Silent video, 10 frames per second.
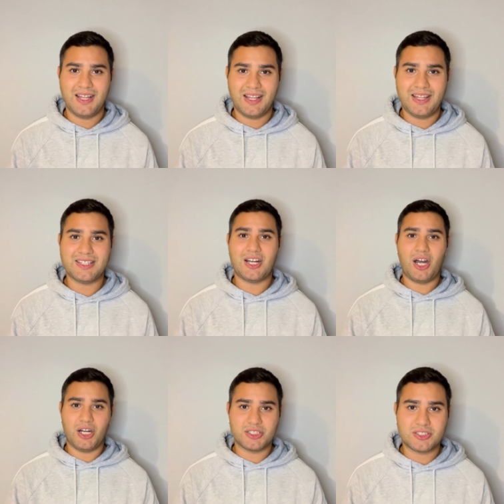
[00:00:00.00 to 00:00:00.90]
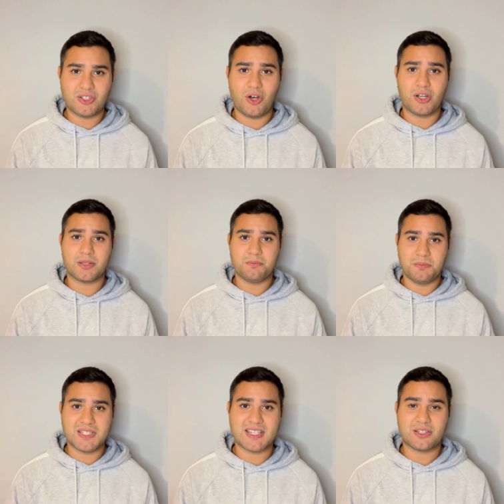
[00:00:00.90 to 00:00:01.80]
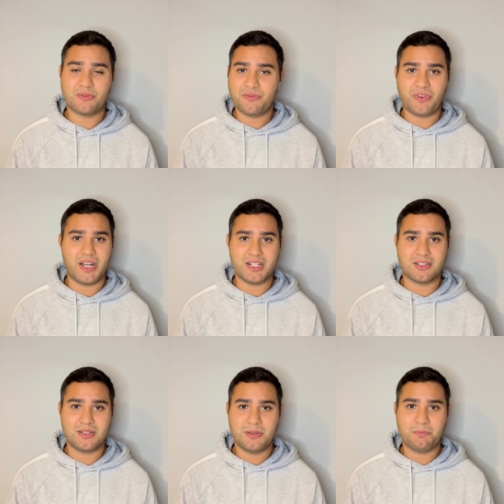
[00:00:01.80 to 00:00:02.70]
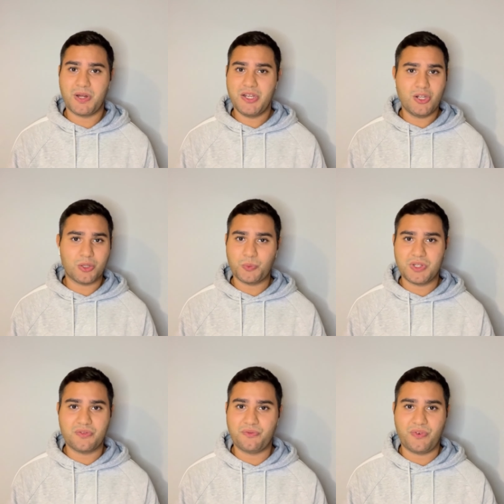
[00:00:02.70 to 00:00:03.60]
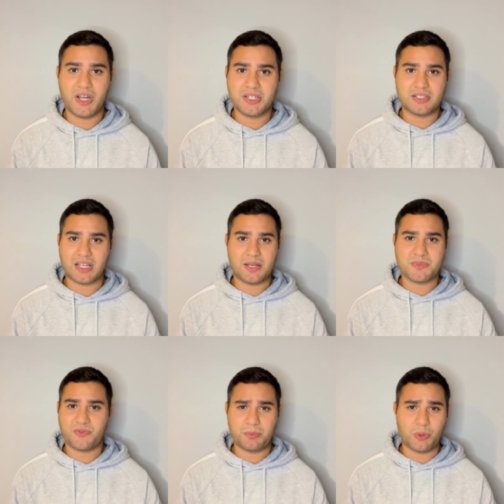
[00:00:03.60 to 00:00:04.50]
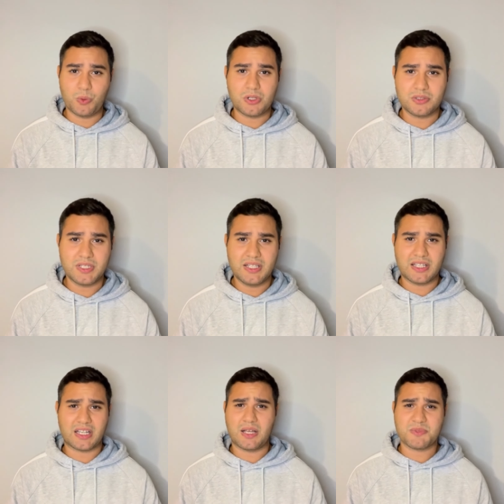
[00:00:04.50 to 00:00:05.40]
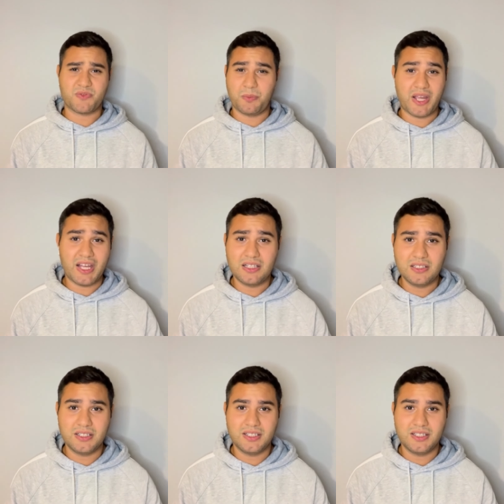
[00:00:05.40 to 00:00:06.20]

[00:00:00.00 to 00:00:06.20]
let our tongue be set on fire, but not with the fire that comes from the world, that comes from hell,